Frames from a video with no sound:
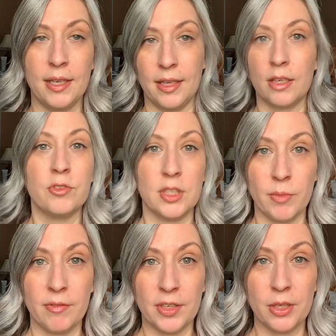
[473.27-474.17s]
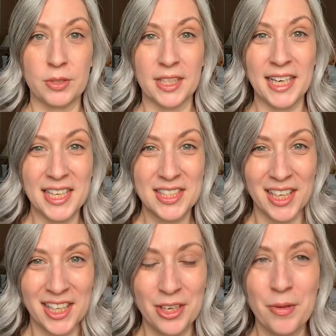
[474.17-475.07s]
like you've seen my videos, ladies,
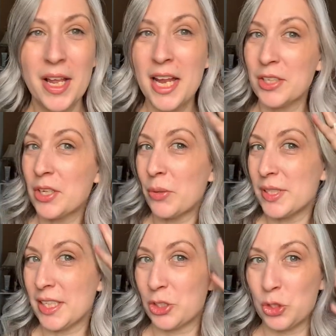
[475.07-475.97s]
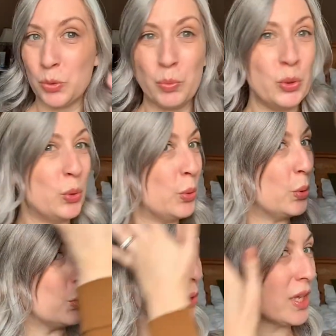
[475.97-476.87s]
like it's not always like
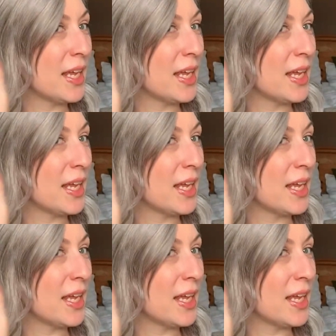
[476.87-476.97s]
smooth